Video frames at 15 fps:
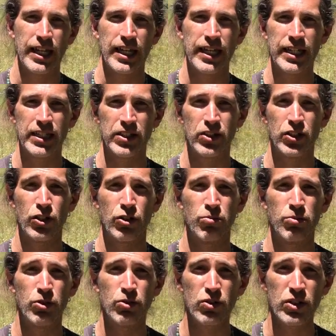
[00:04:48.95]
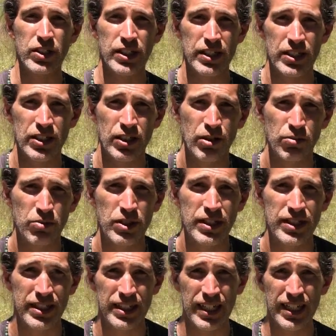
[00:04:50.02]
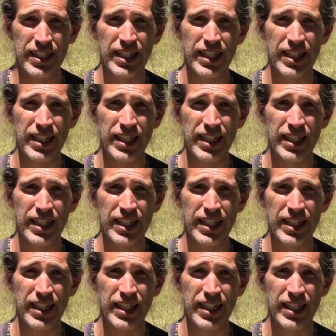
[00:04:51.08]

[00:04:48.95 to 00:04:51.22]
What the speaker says: is your immune system to see